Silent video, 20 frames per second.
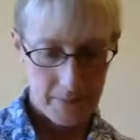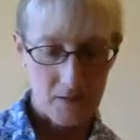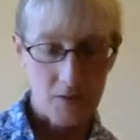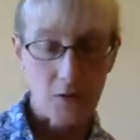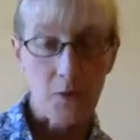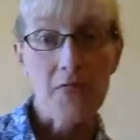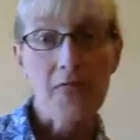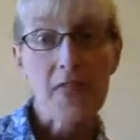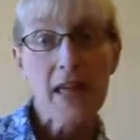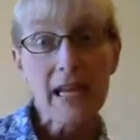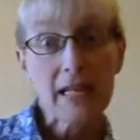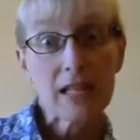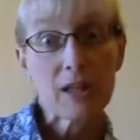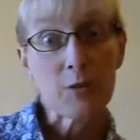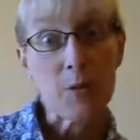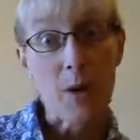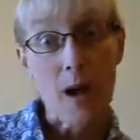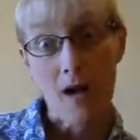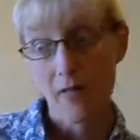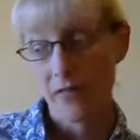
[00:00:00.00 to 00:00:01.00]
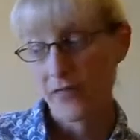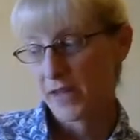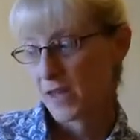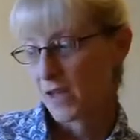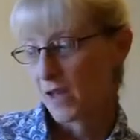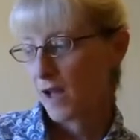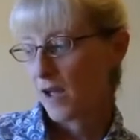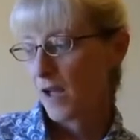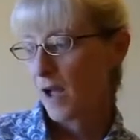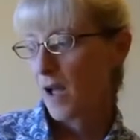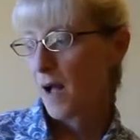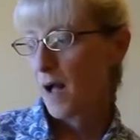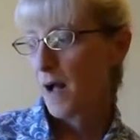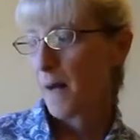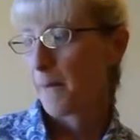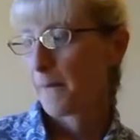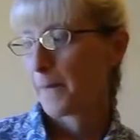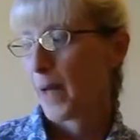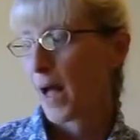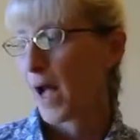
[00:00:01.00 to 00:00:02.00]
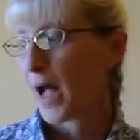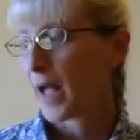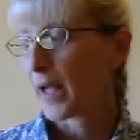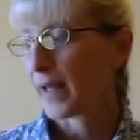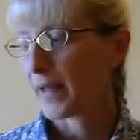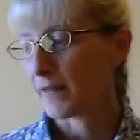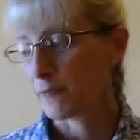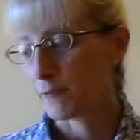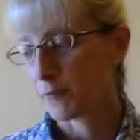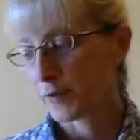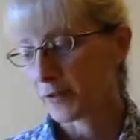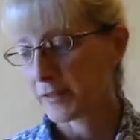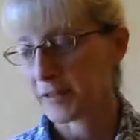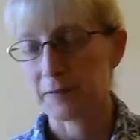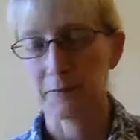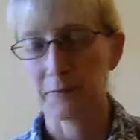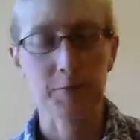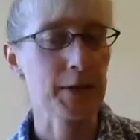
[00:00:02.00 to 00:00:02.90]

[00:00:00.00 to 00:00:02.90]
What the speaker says: So thank you, Althea. I really,